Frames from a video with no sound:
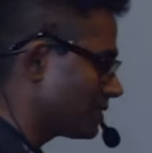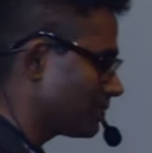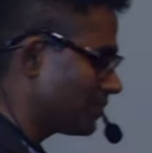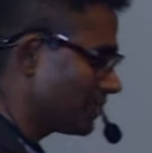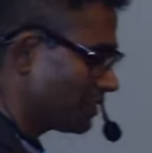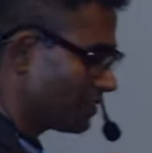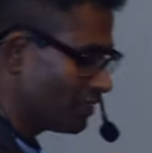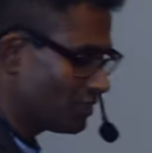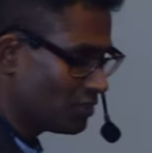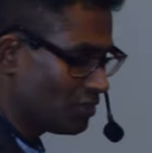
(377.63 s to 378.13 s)
but
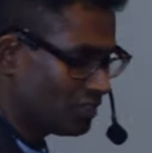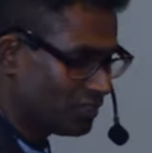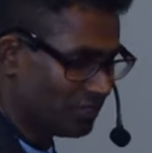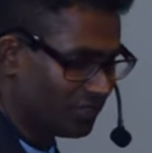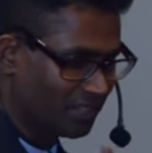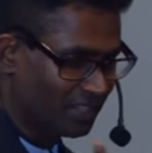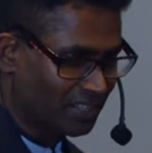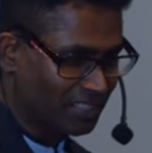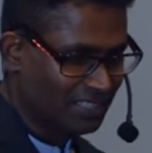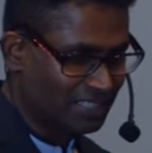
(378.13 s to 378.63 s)
there is also
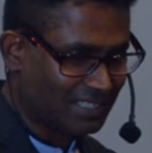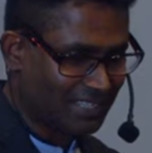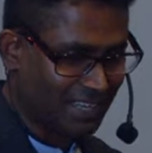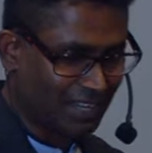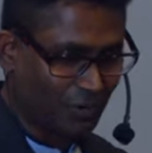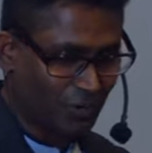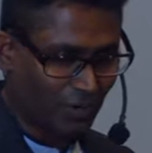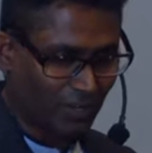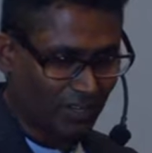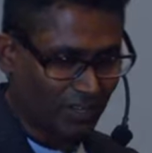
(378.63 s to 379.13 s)
another
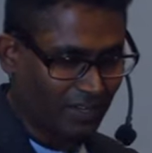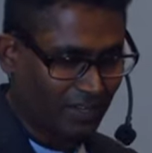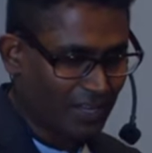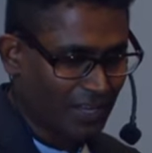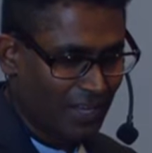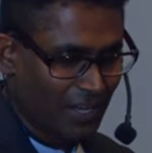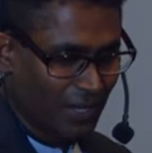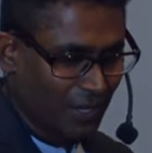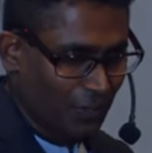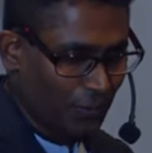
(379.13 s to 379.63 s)
stakeholder
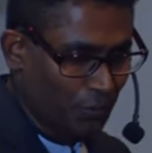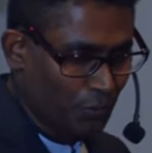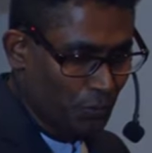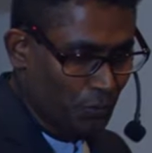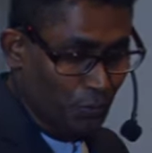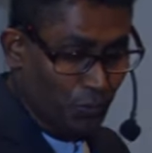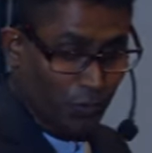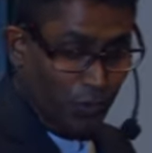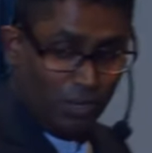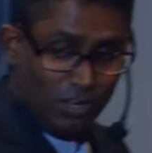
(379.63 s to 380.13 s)

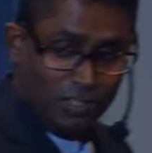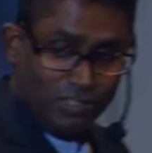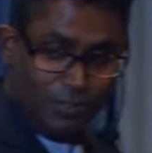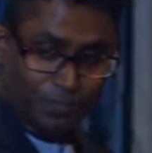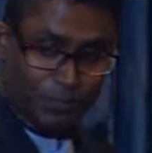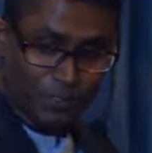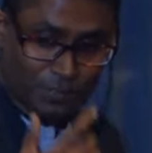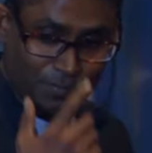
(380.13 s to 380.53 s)
who also puts